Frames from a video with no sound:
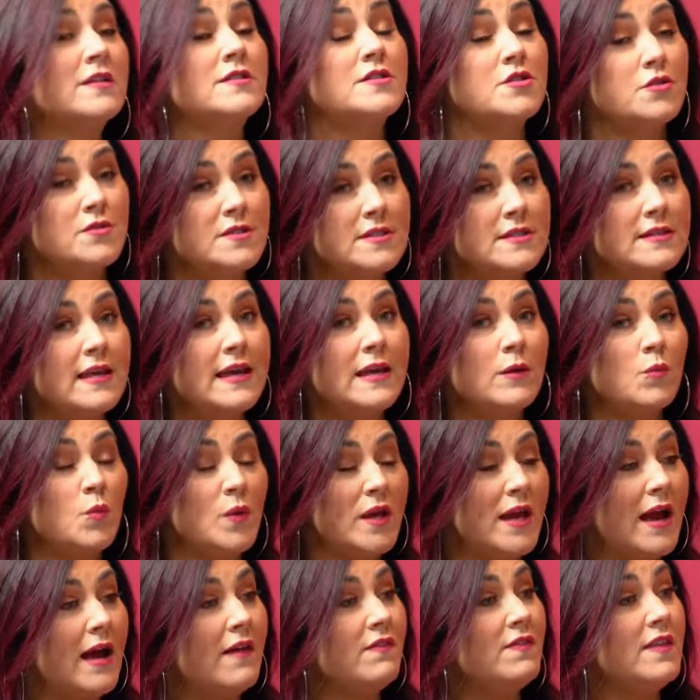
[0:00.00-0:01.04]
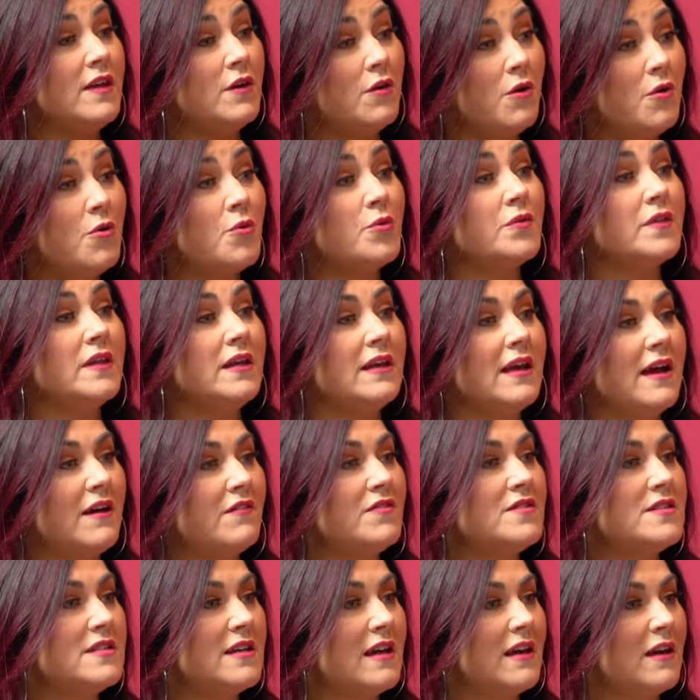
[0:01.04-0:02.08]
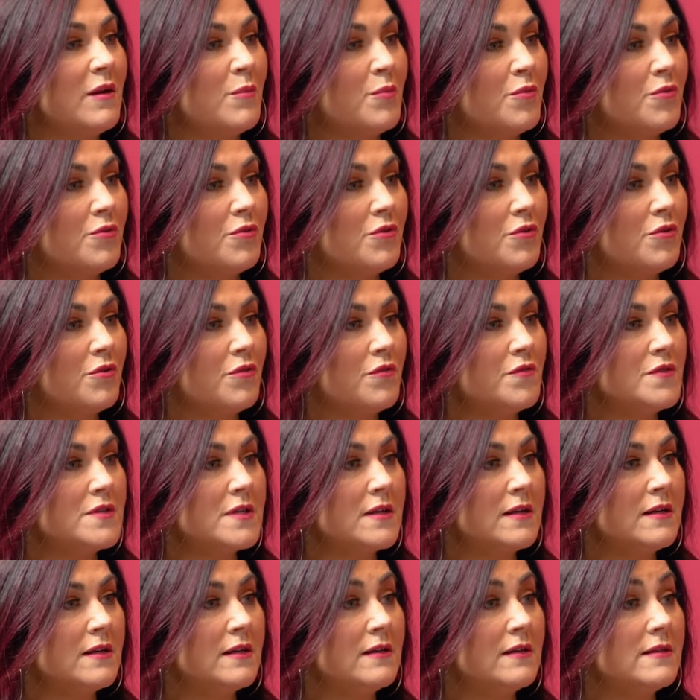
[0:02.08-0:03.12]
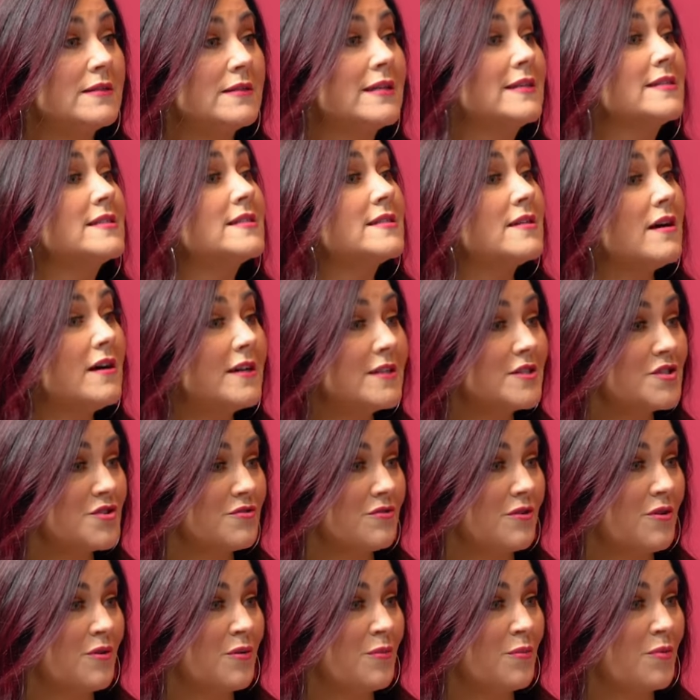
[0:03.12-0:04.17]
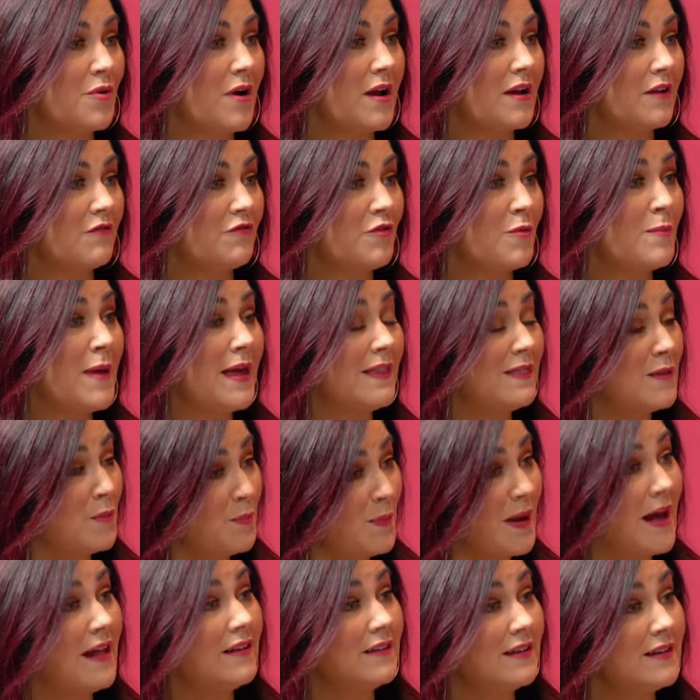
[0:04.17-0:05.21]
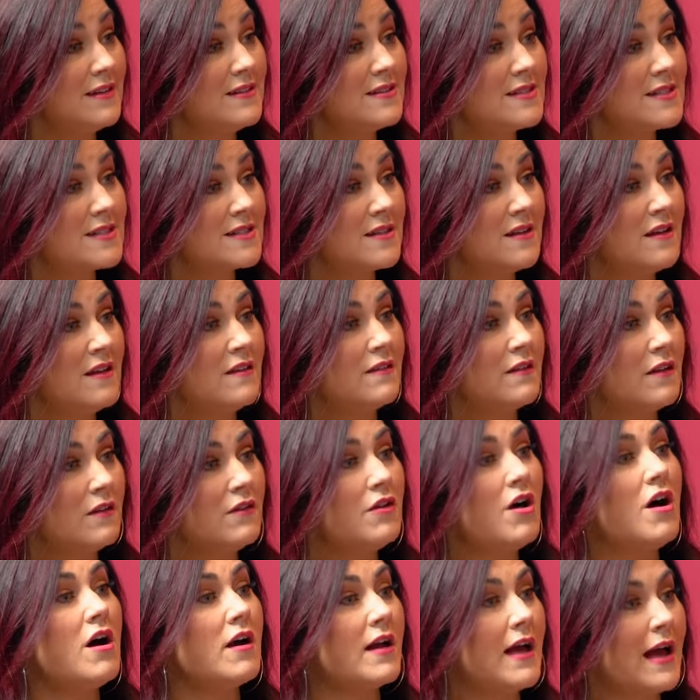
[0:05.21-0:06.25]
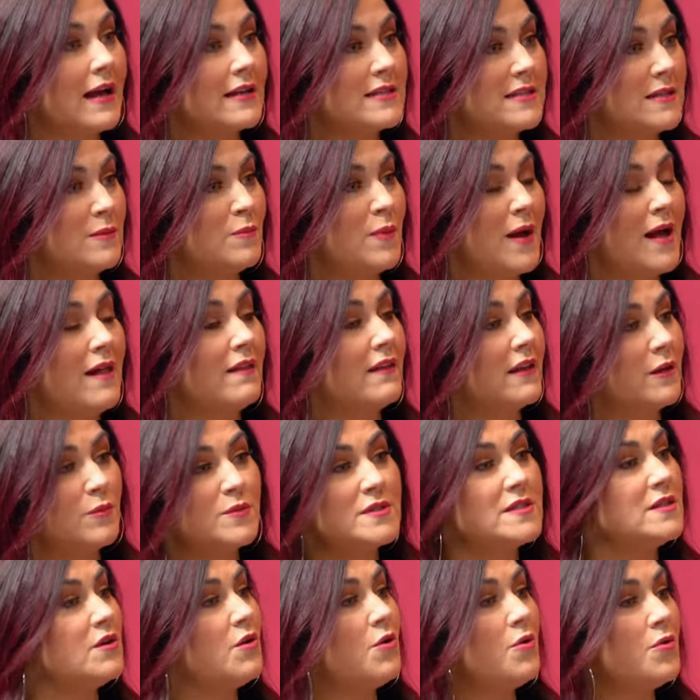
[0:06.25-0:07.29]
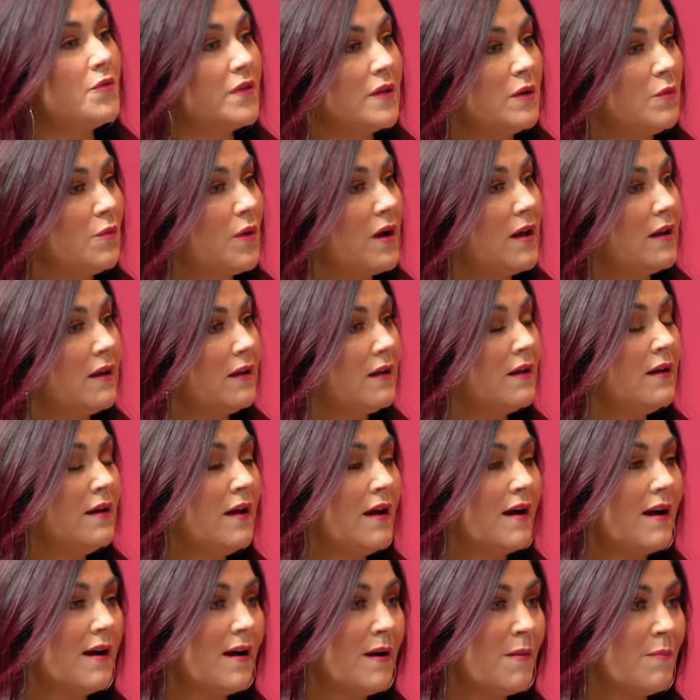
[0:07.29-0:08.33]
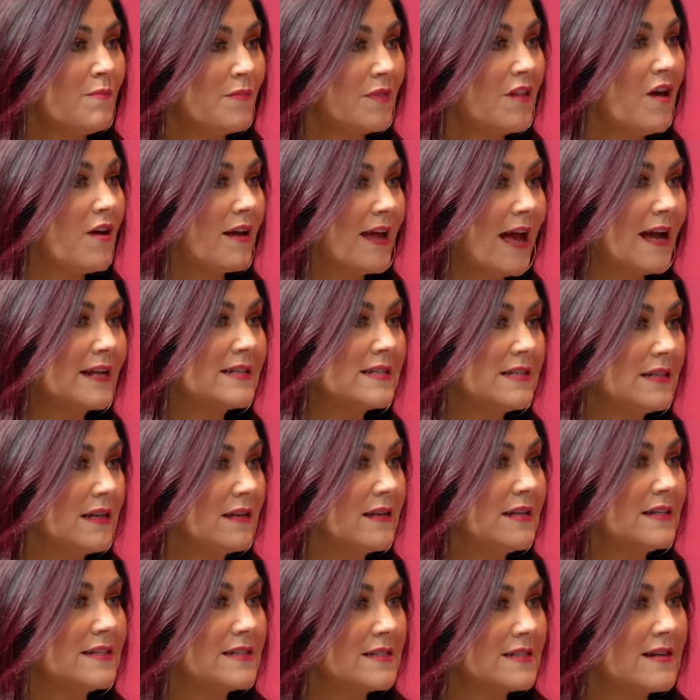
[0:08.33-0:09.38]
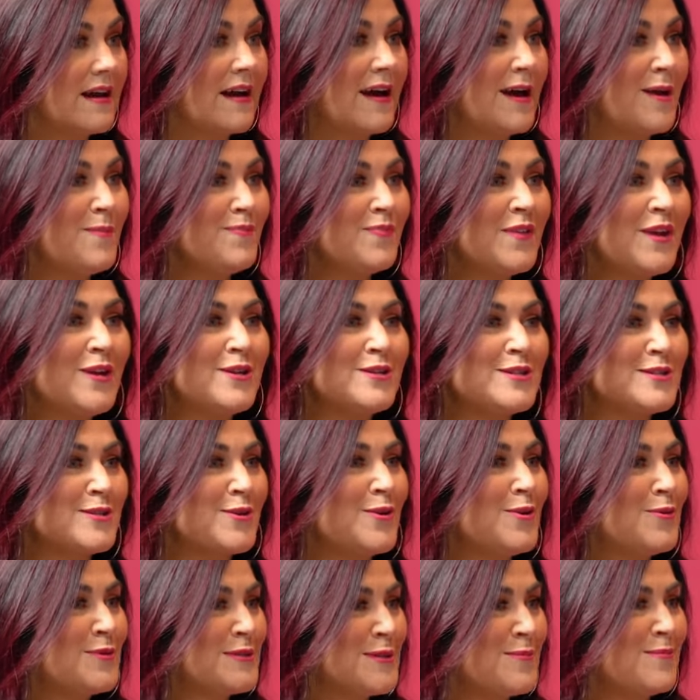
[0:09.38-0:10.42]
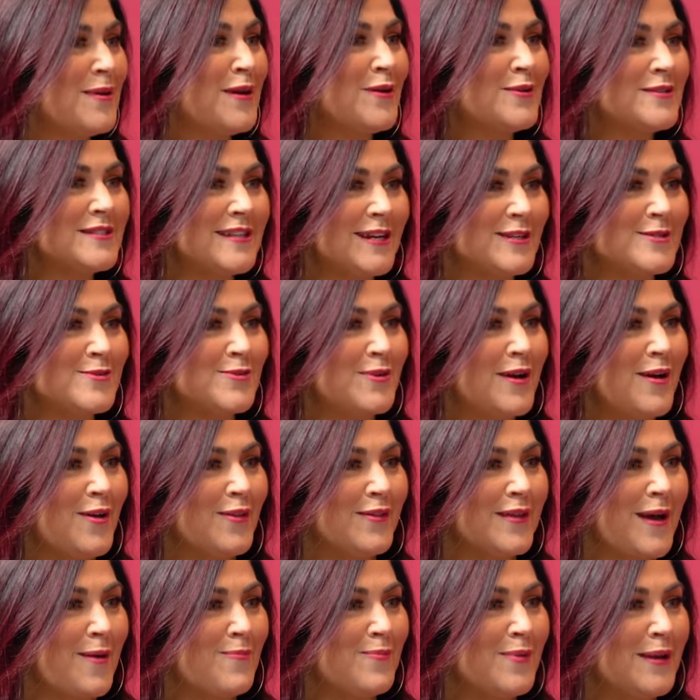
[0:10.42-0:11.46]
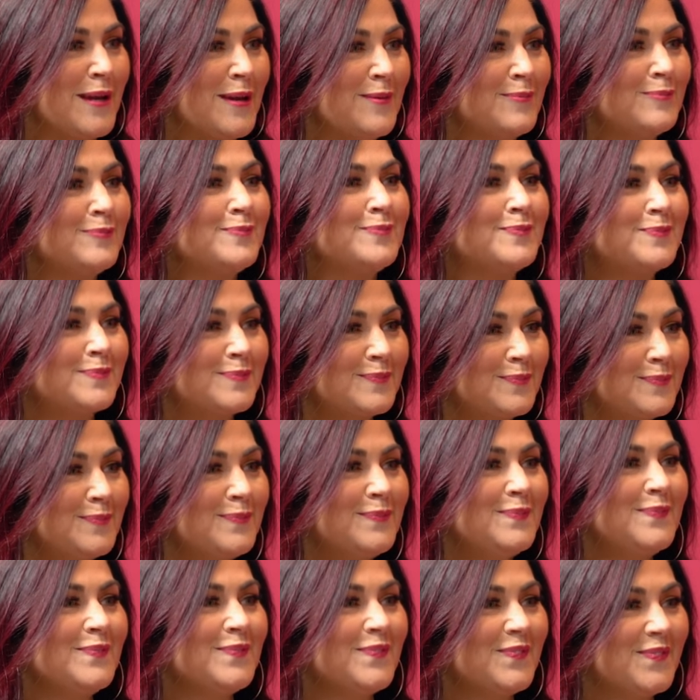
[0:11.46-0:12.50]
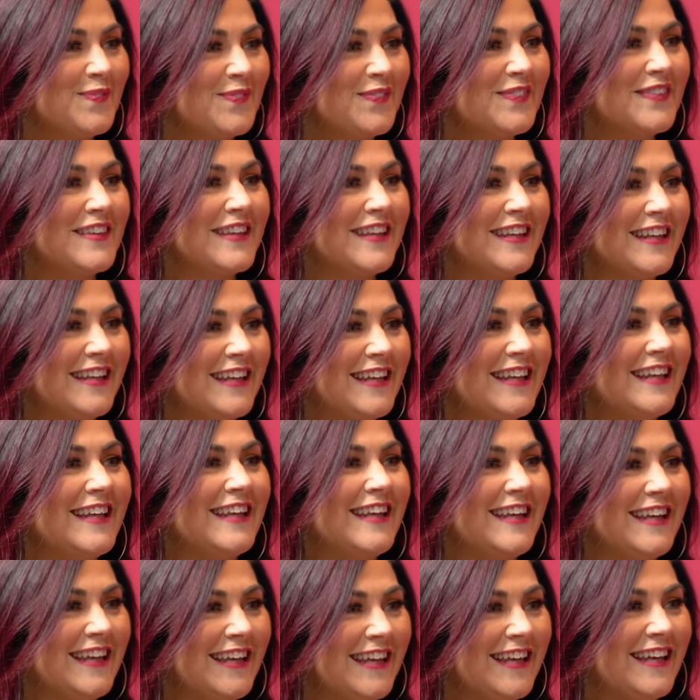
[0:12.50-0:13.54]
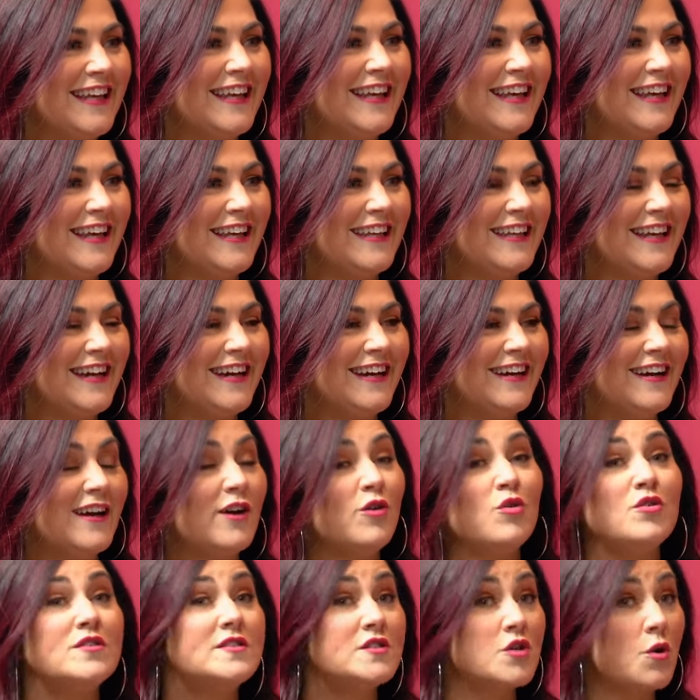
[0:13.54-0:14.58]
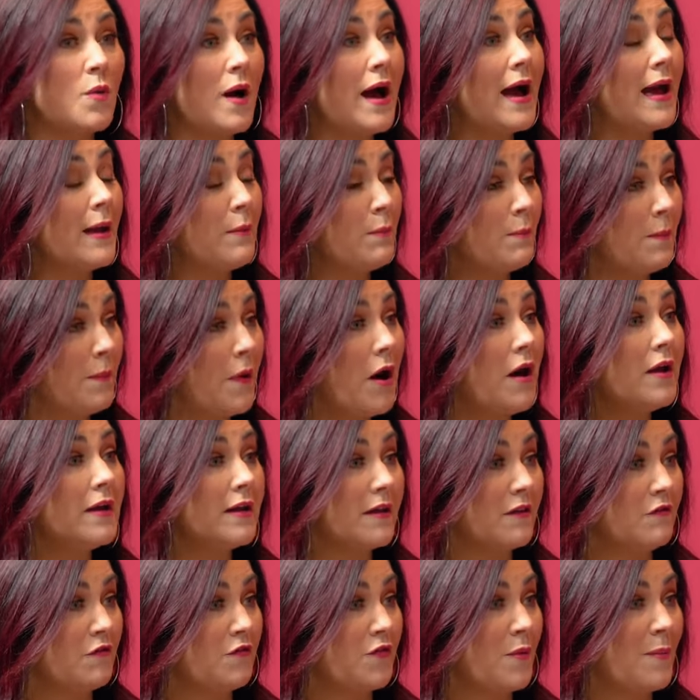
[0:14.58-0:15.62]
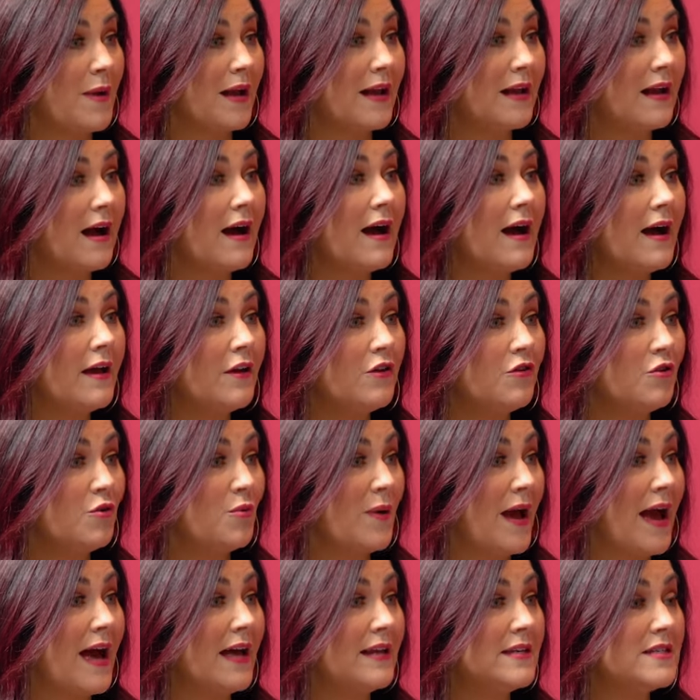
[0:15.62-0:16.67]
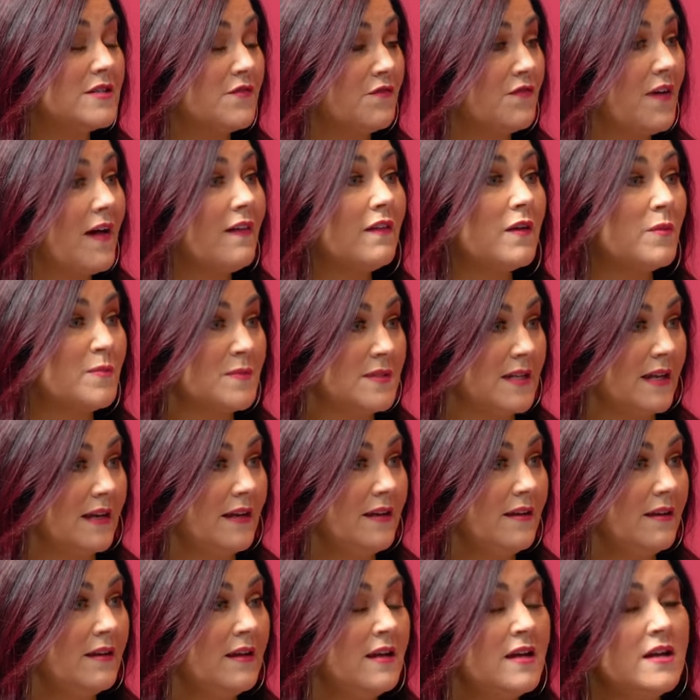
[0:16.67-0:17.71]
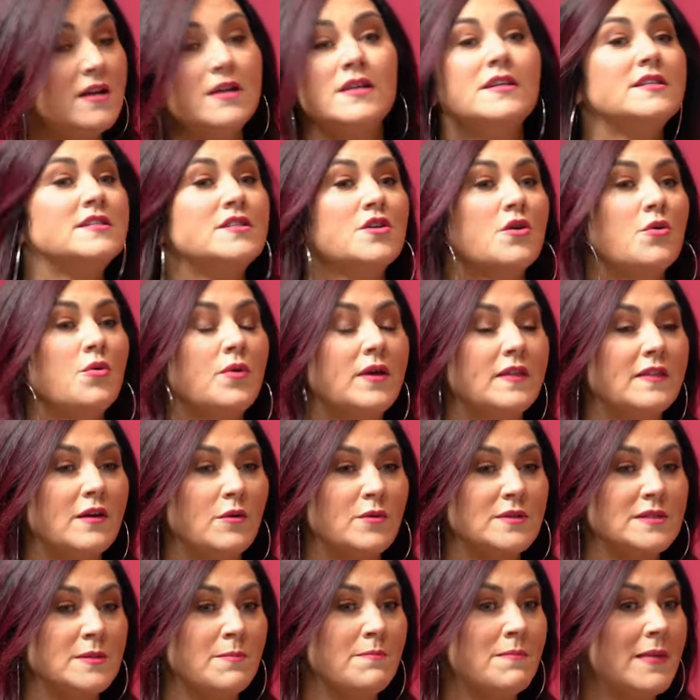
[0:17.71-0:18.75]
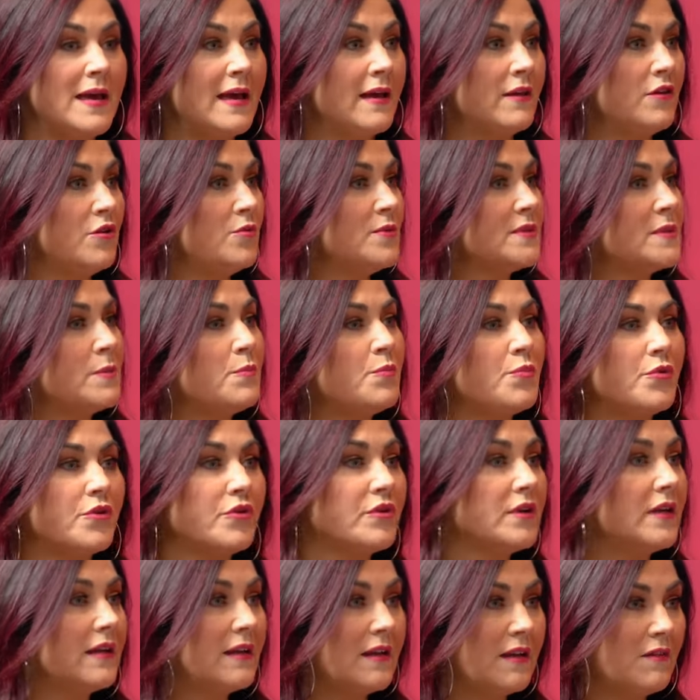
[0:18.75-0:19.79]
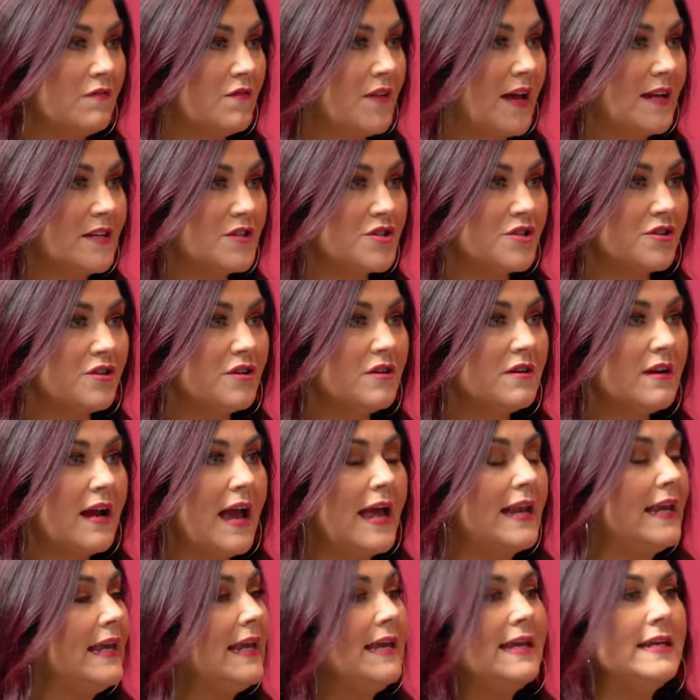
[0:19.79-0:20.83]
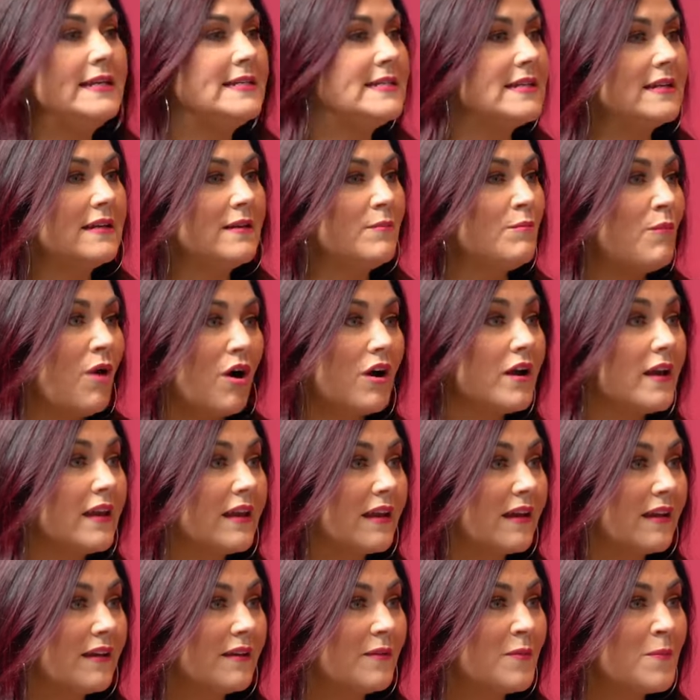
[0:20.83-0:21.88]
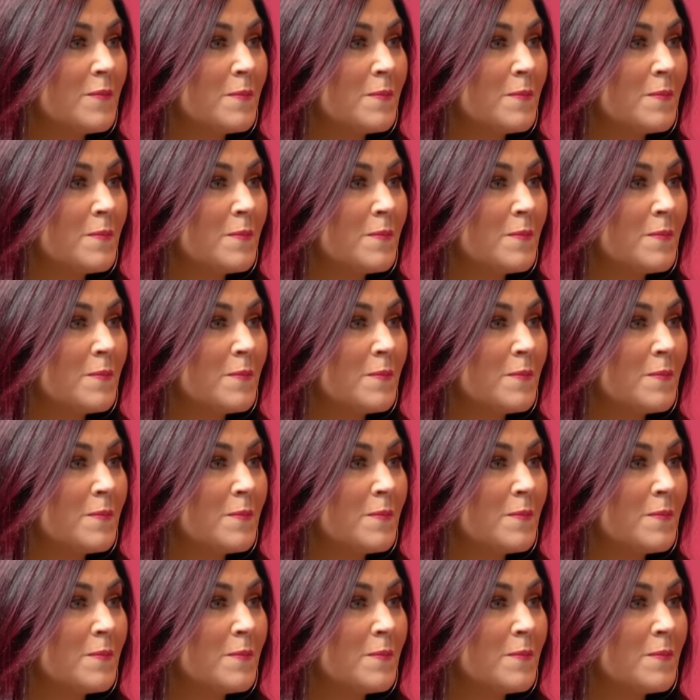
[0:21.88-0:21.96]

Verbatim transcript: So, Slate, we had the only FDA approved testosterone product for men, the pellets. The yeah. long acting pellet. It was the only one um, long acting at its time. So it was a male sexual health company. And where did you get that idea from? Yeah, so I bought it from a guy who had developed it. Mm-hmm. So there was a man who was a brilliant inventor and he didn't market it.